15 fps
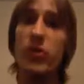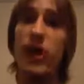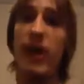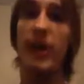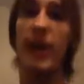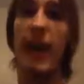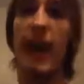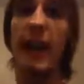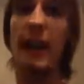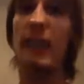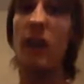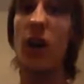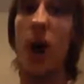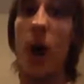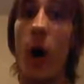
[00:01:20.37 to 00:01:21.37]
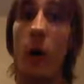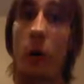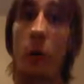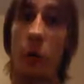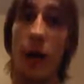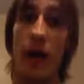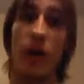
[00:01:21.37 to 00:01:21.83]
think it is
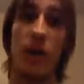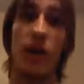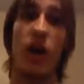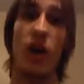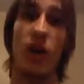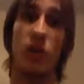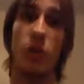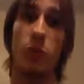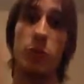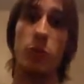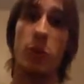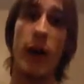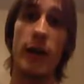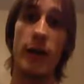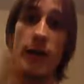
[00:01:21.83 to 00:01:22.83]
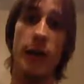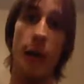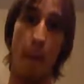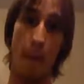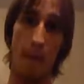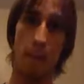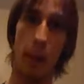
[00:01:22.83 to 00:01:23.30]
alright to threaten
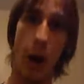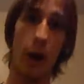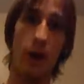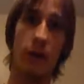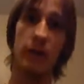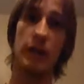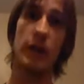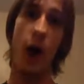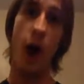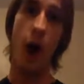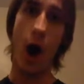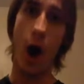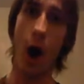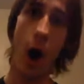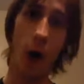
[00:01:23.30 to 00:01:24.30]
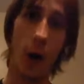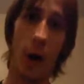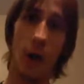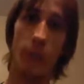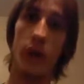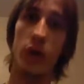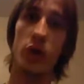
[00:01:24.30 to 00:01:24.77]
bodily
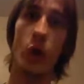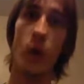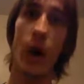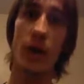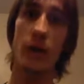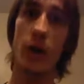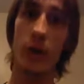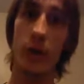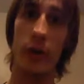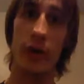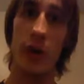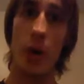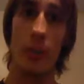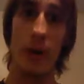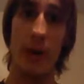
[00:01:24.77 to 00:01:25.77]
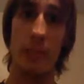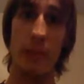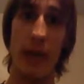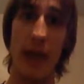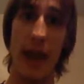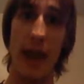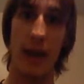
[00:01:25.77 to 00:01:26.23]
harm to another human
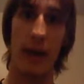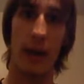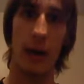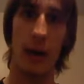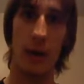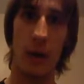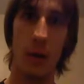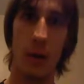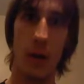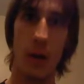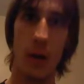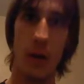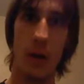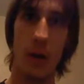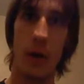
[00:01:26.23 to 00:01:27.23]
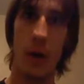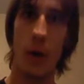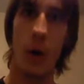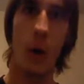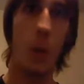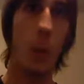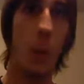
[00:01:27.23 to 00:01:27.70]
being?
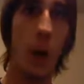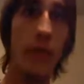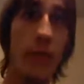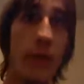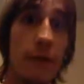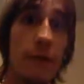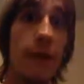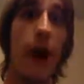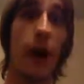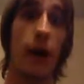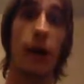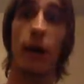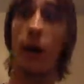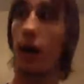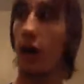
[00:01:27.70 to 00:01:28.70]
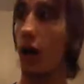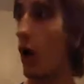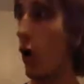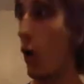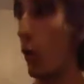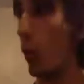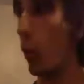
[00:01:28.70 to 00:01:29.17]
What the fuck?
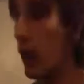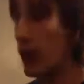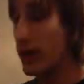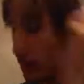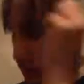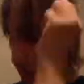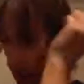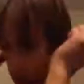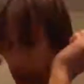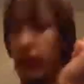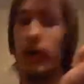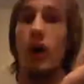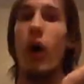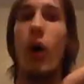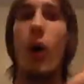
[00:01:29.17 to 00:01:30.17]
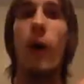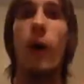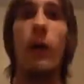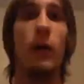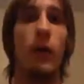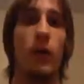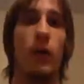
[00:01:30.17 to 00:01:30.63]
What? Like,
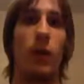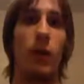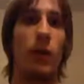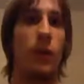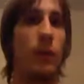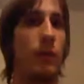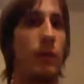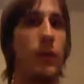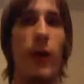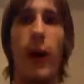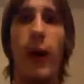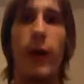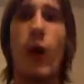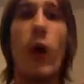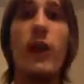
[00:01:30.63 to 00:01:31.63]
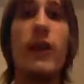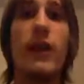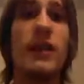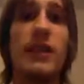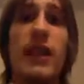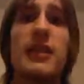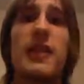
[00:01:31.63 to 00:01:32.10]
it couldn't,
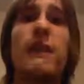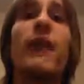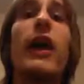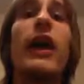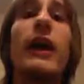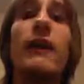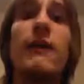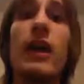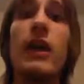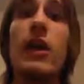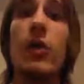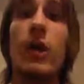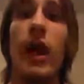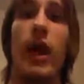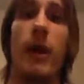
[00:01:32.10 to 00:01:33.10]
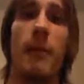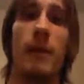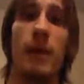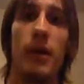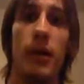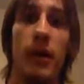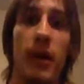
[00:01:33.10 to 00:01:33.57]
it, it's a fucking video game.
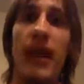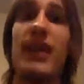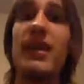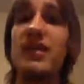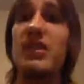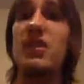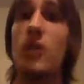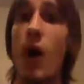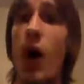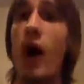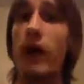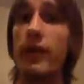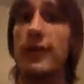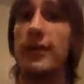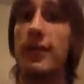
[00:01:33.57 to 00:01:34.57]
It is not